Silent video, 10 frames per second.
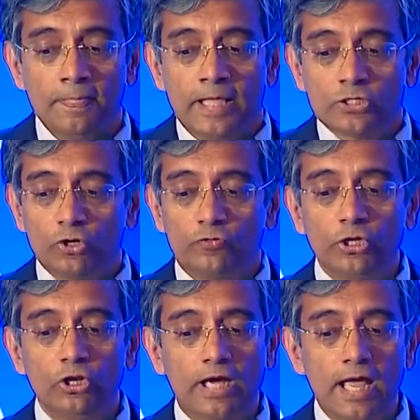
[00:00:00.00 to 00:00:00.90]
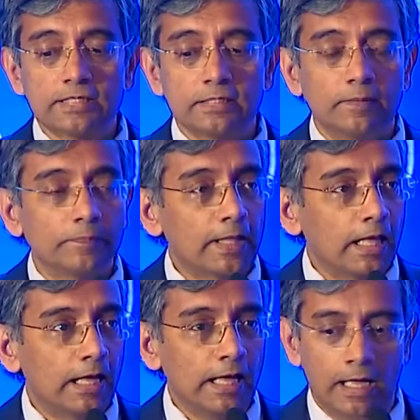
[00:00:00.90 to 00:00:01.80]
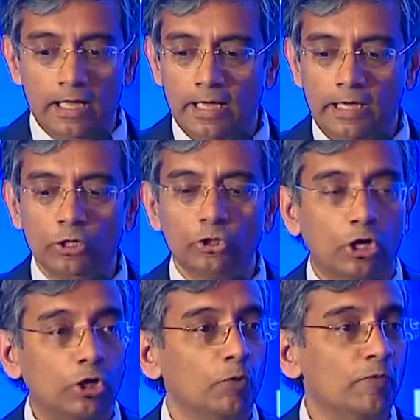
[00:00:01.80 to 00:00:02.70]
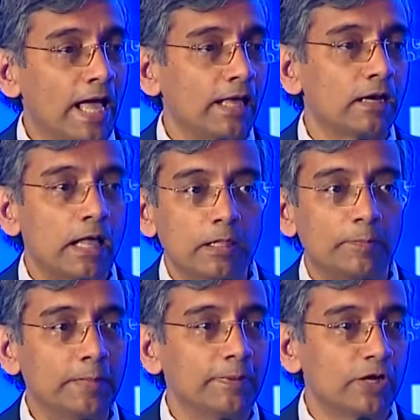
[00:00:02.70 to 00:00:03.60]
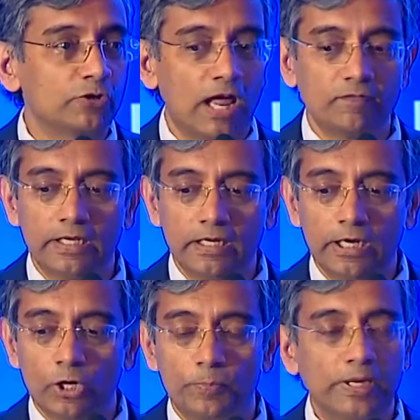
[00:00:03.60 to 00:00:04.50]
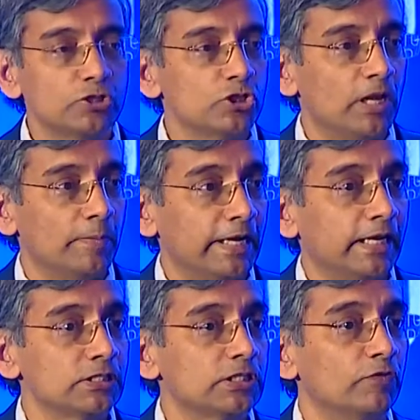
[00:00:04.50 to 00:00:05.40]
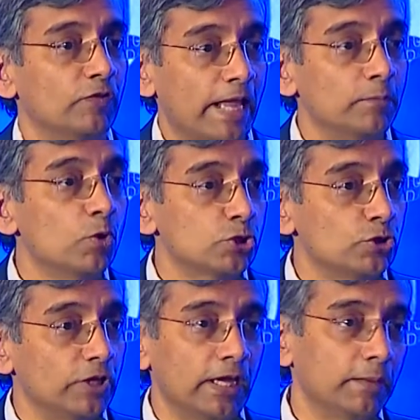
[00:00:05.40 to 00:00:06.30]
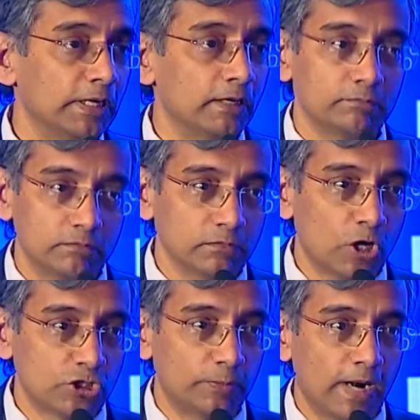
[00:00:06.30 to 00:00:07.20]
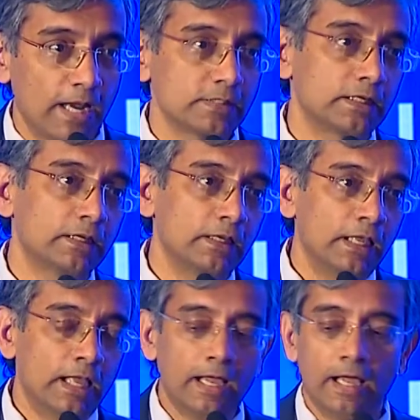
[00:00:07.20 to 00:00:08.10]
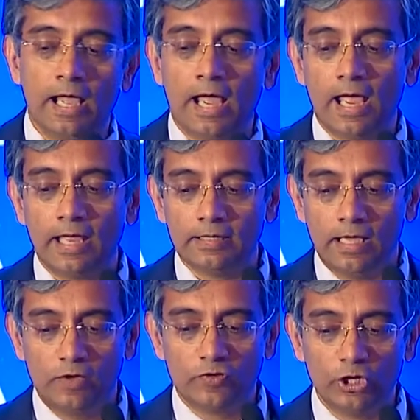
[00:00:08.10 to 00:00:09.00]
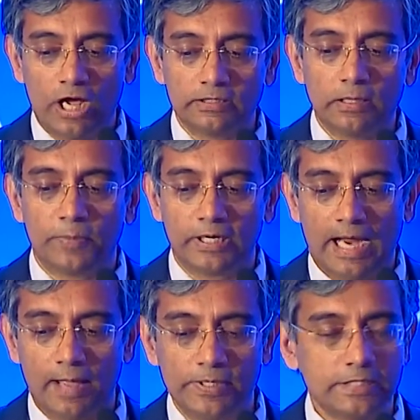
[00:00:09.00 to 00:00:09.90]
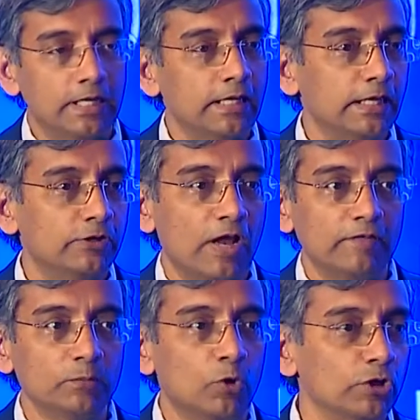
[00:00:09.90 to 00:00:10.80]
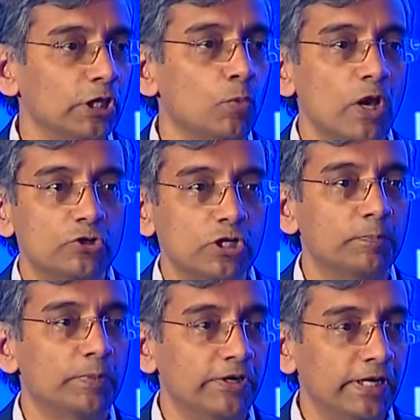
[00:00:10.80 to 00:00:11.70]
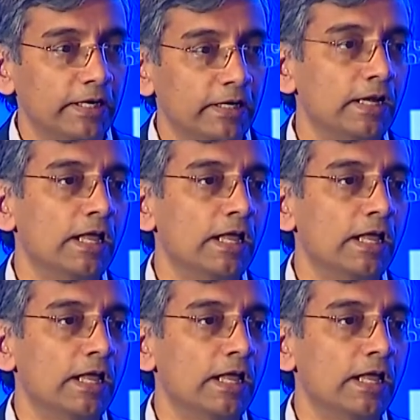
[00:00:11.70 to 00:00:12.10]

So if you look at you know, where the people are traveling, Europeans and Americans, they fly most today. I mean, not surprising. And if you look at the per capita, they travel more than one trip per year.